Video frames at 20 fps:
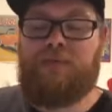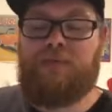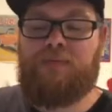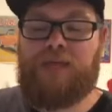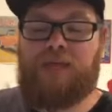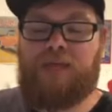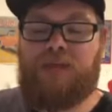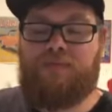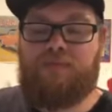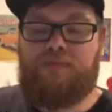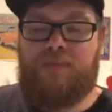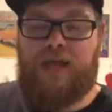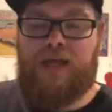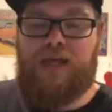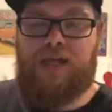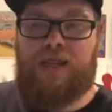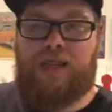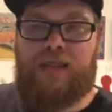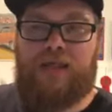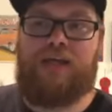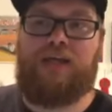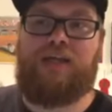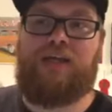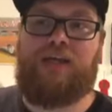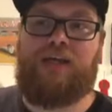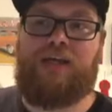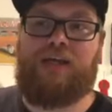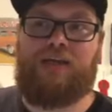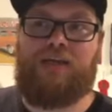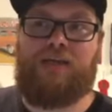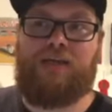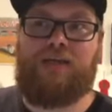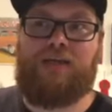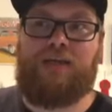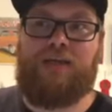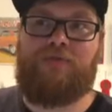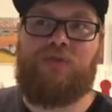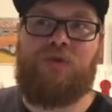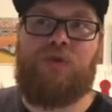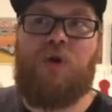But the main thing that,
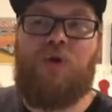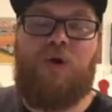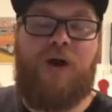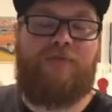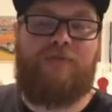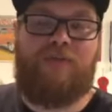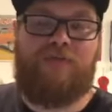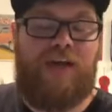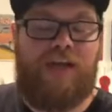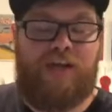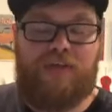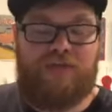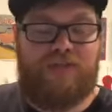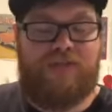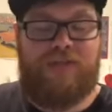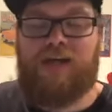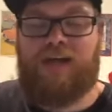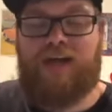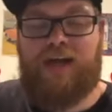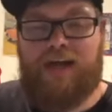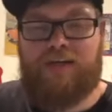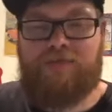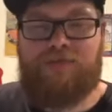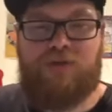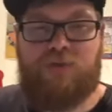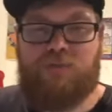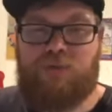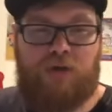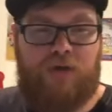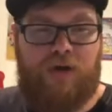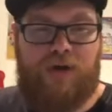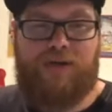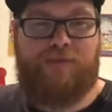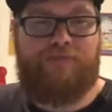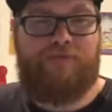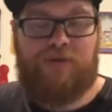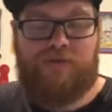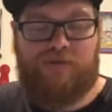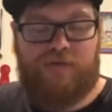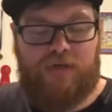if you go off of that, you're just not going to have super great
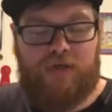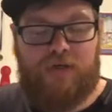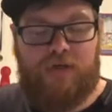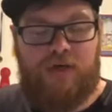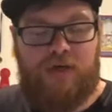conversion.